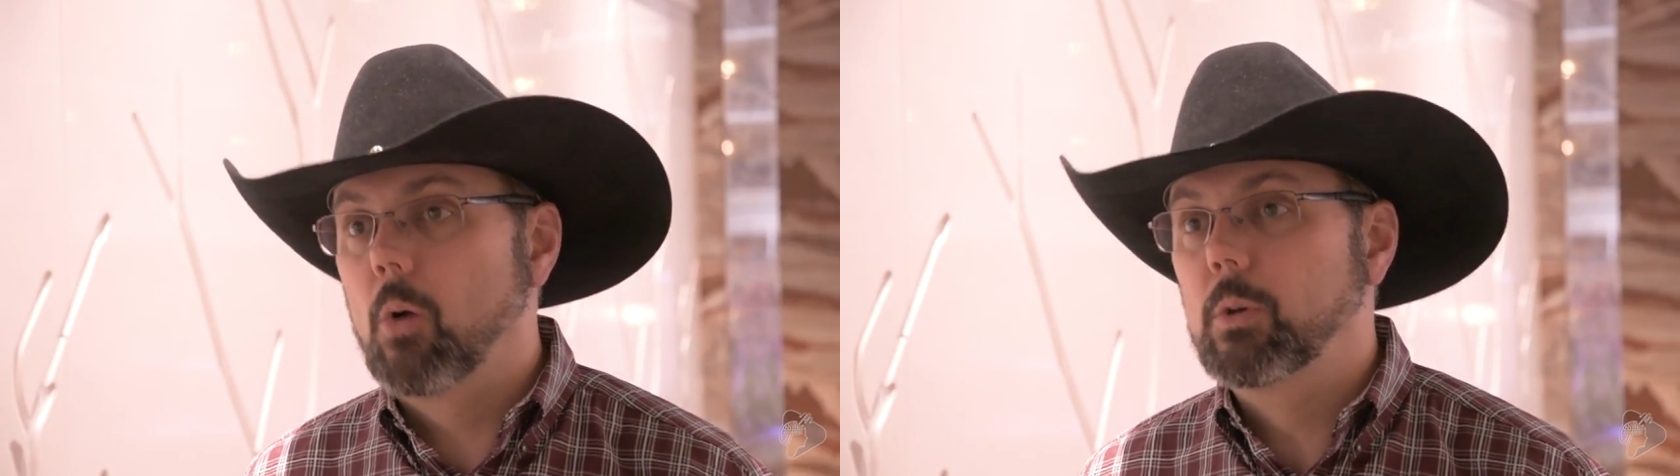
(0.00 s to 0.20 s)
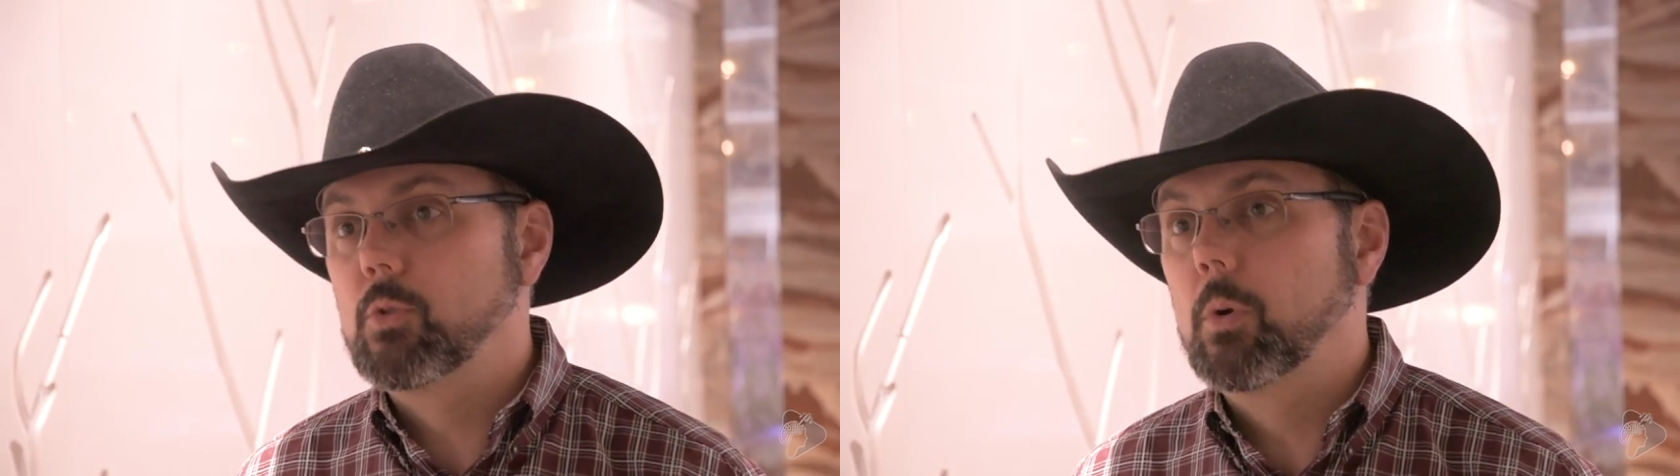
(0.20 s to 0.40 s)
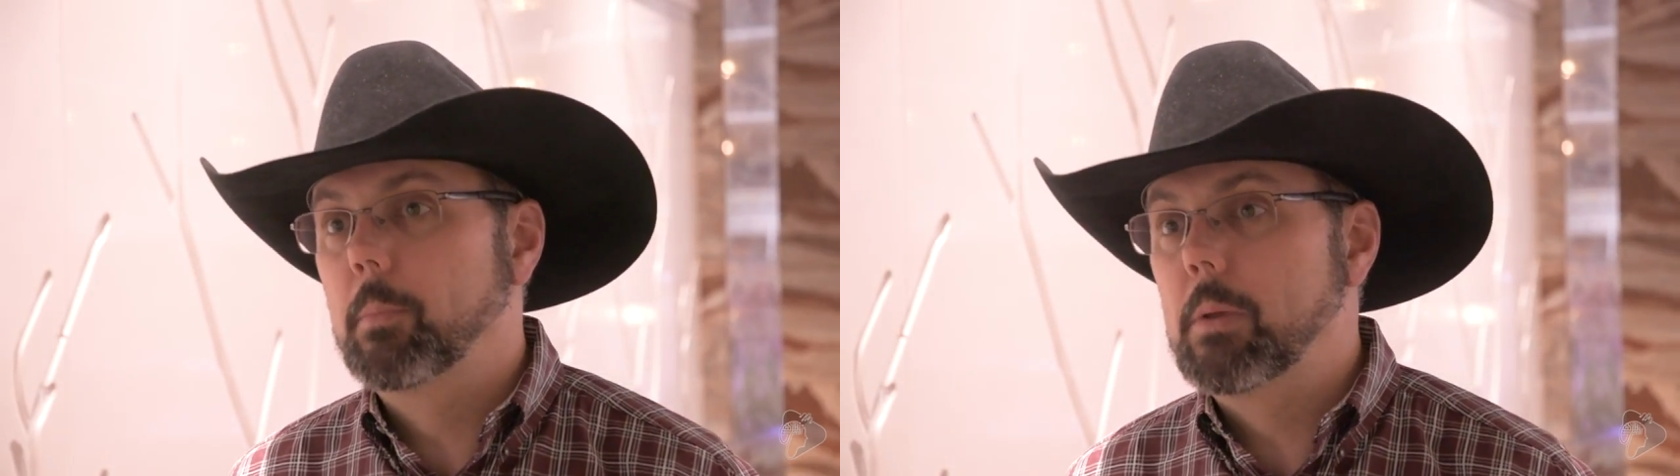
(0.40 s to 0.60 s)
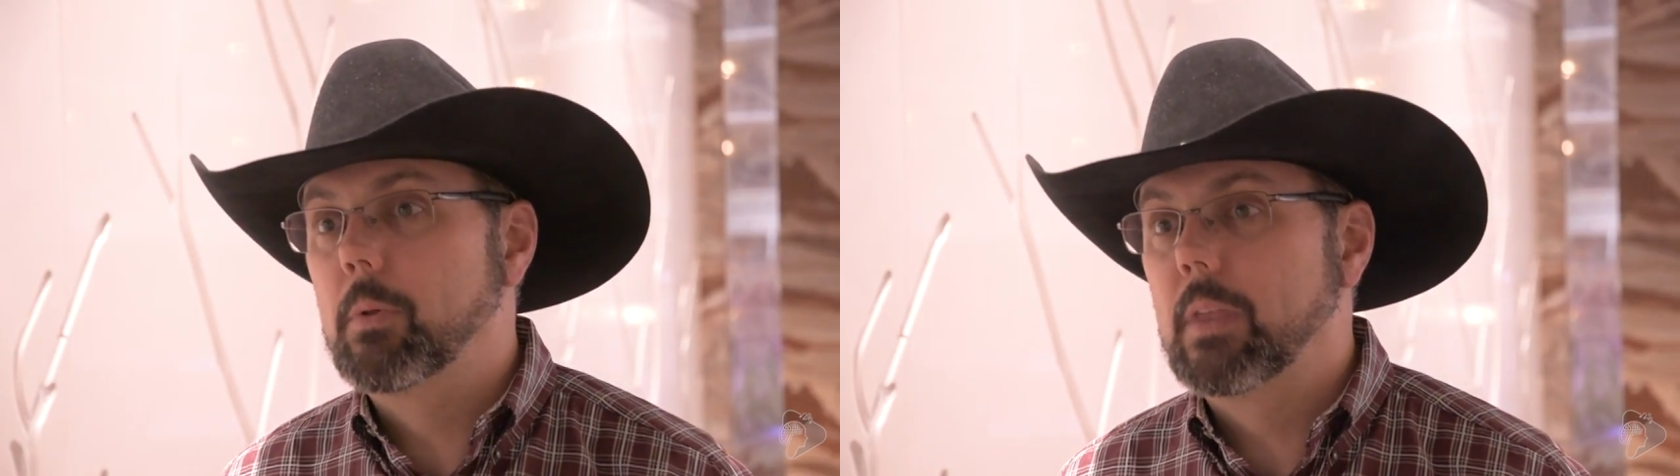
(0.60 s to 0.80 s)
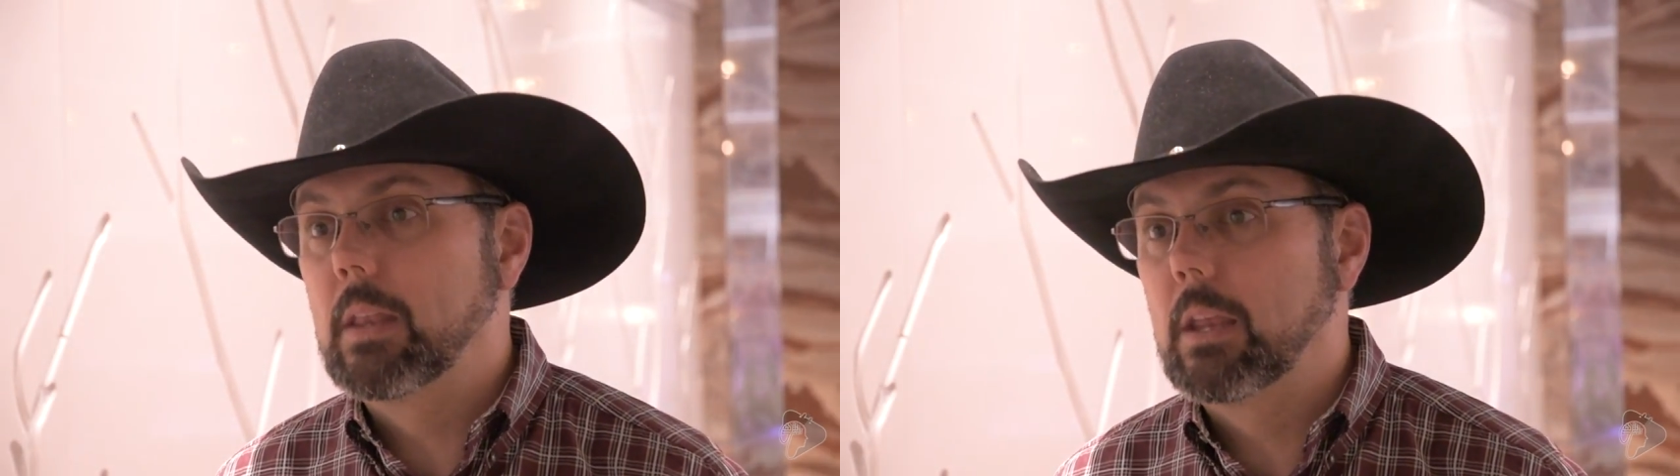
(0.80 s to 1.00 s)
always will be
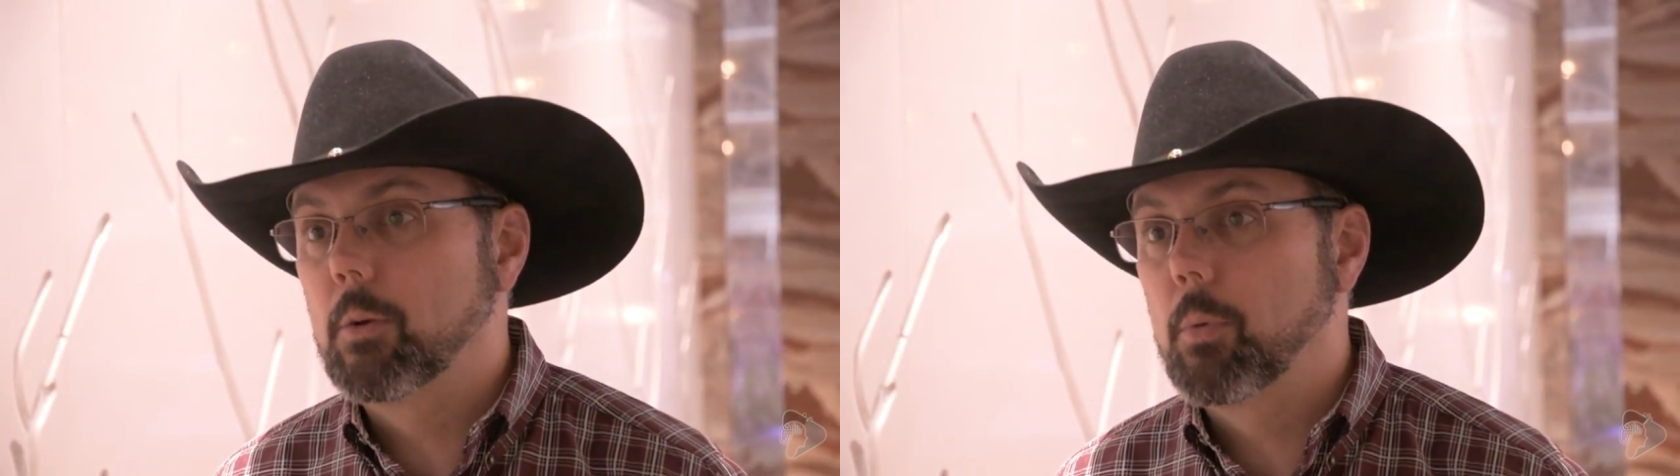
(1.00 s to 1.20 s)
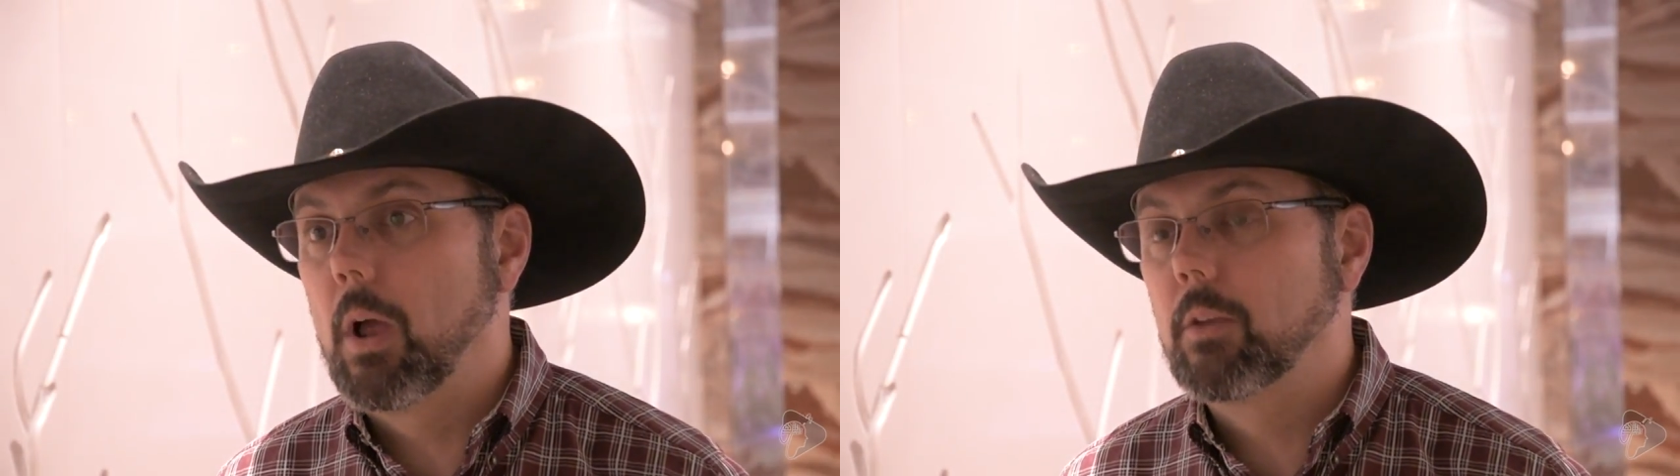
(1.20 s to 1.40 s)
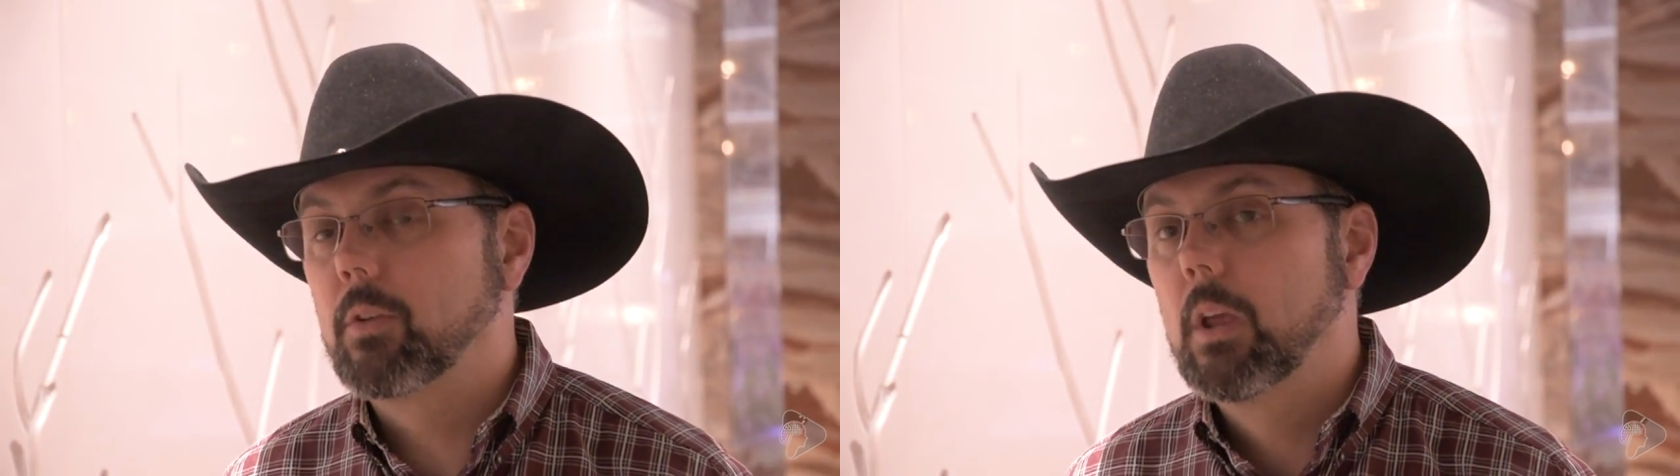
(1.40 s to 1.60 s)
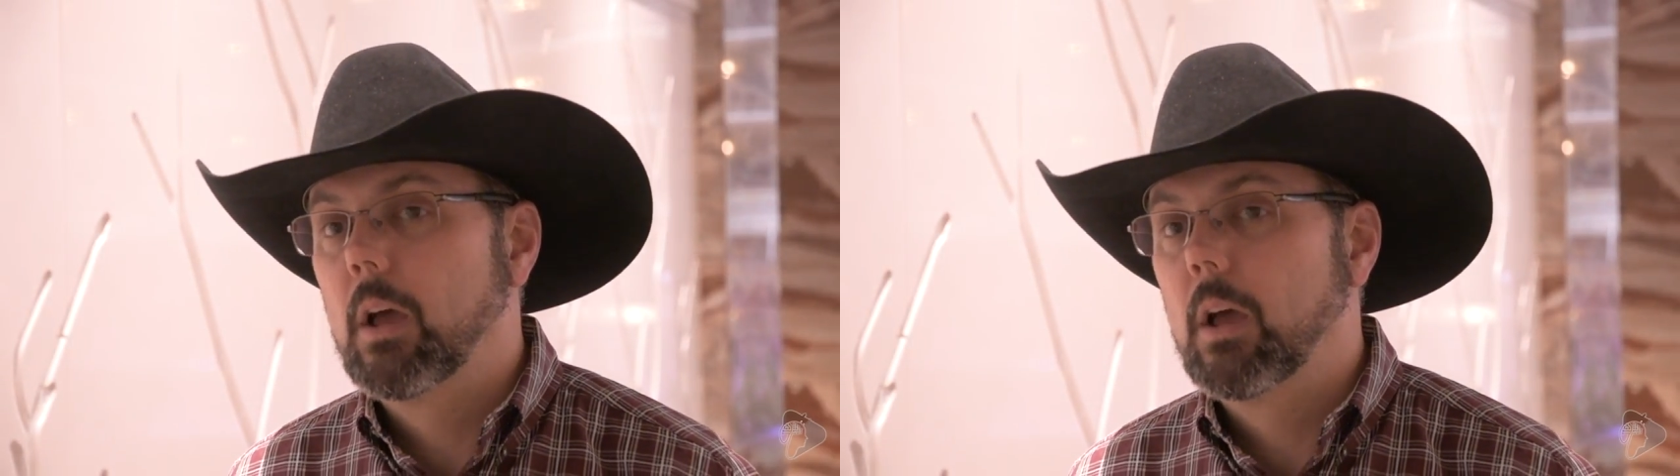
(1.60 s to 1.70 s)
within the enterprise.